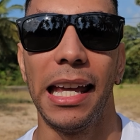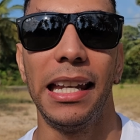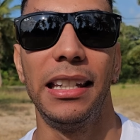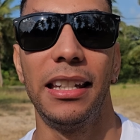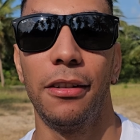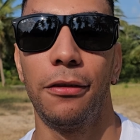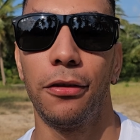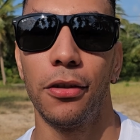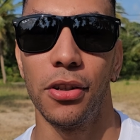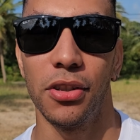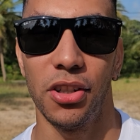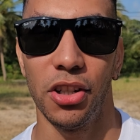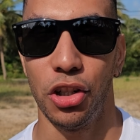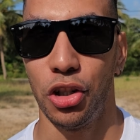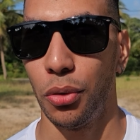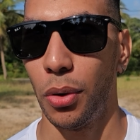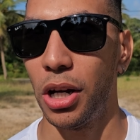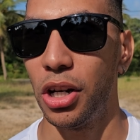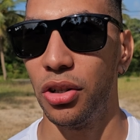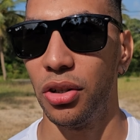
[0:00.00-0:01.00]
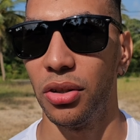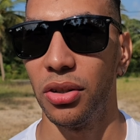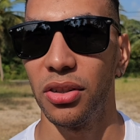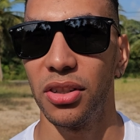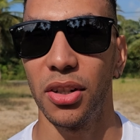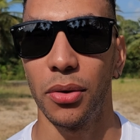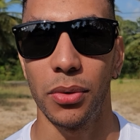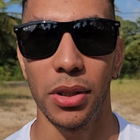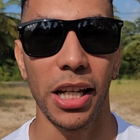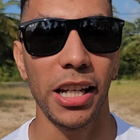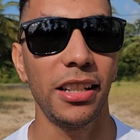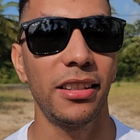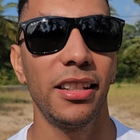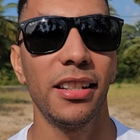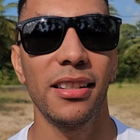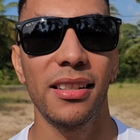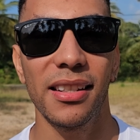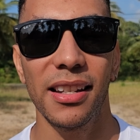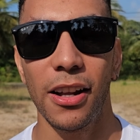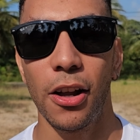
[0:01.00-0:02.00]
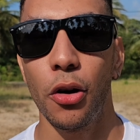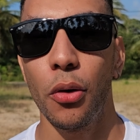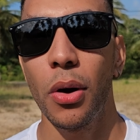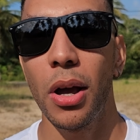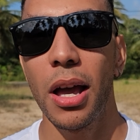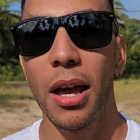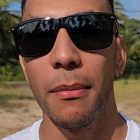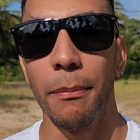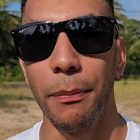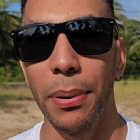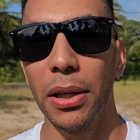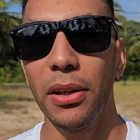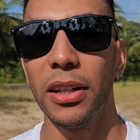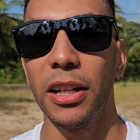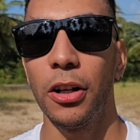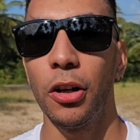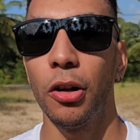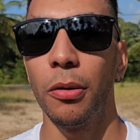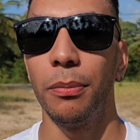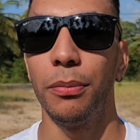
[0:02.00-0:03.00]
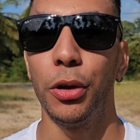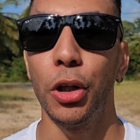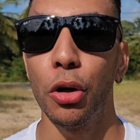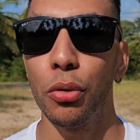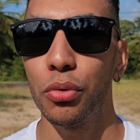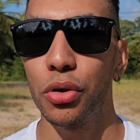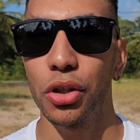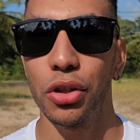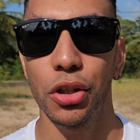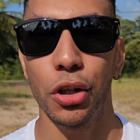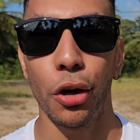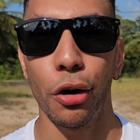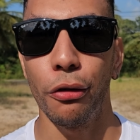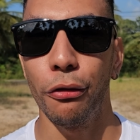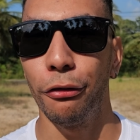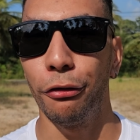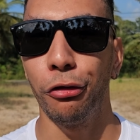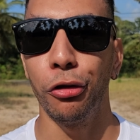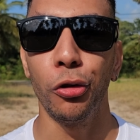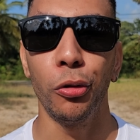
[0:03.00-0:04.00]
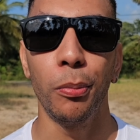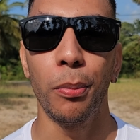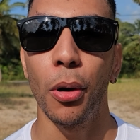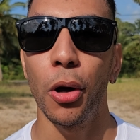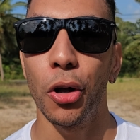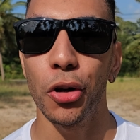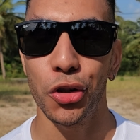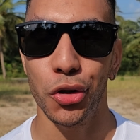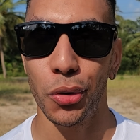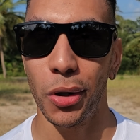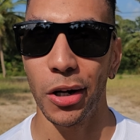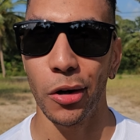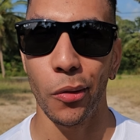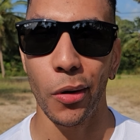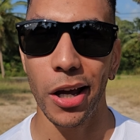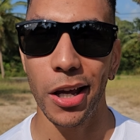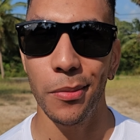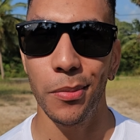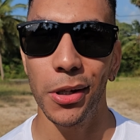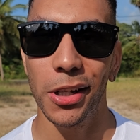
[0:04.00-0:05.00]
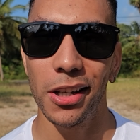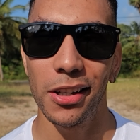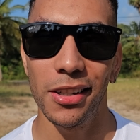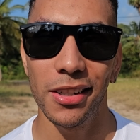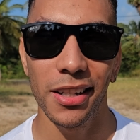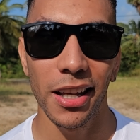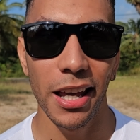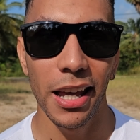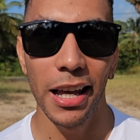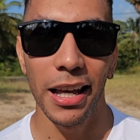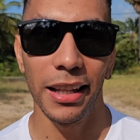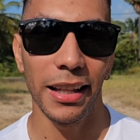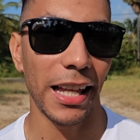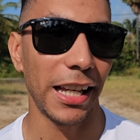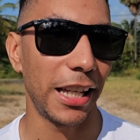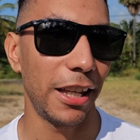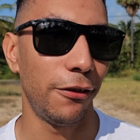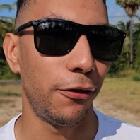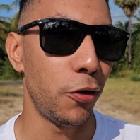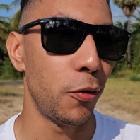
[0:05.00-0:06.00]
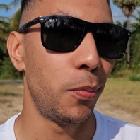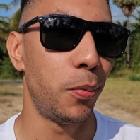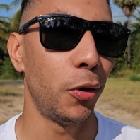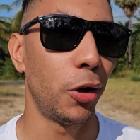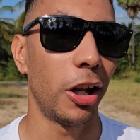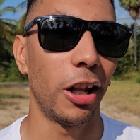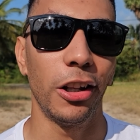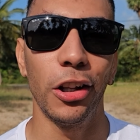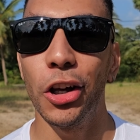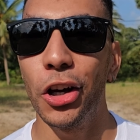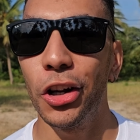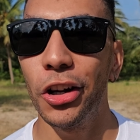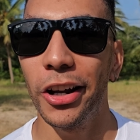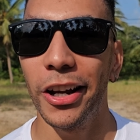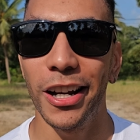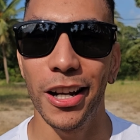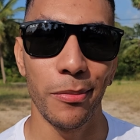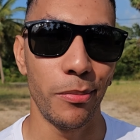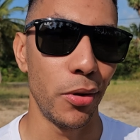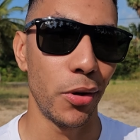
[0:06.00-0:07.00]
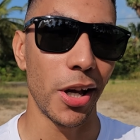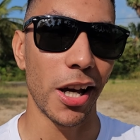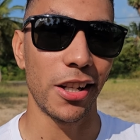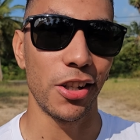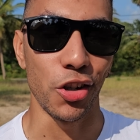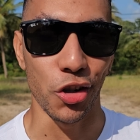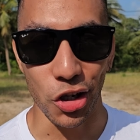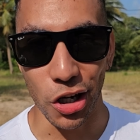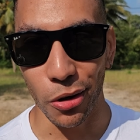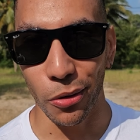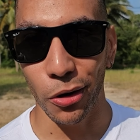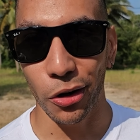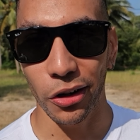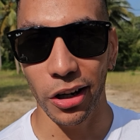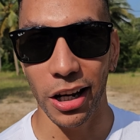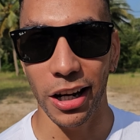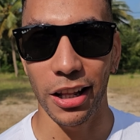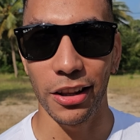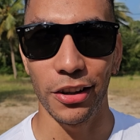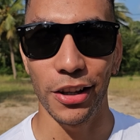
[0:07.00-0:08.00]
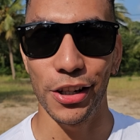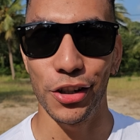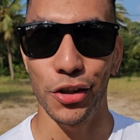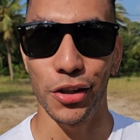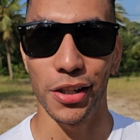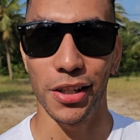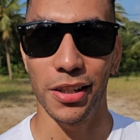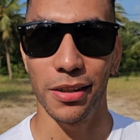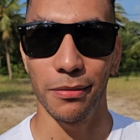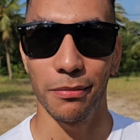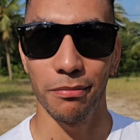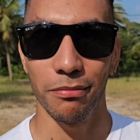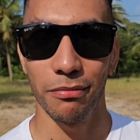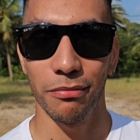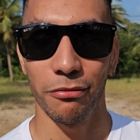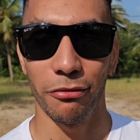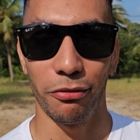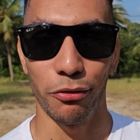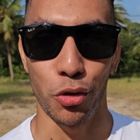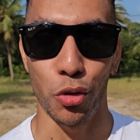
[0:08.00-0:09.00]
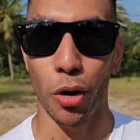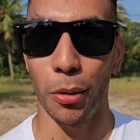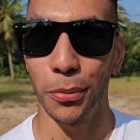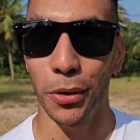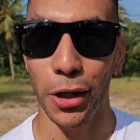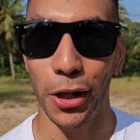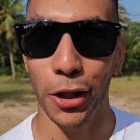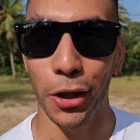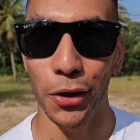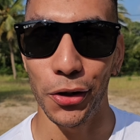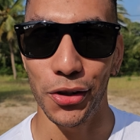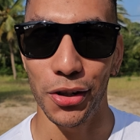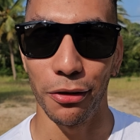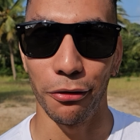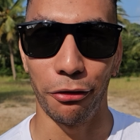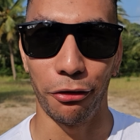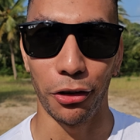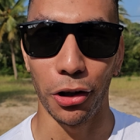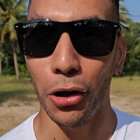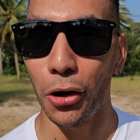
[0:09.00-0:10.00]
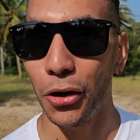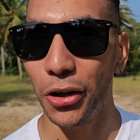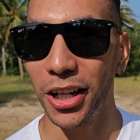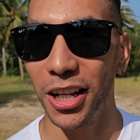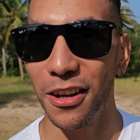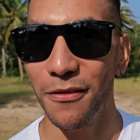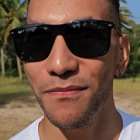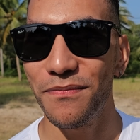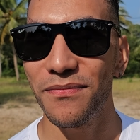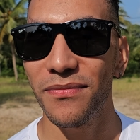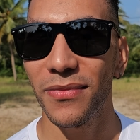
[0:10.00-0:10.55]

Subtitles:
in different situations. So take things slow, build it up, don't just go full bore straight away, because like if you put a learner in a Bugatti Chiron and they just dropped the clutch and floored it,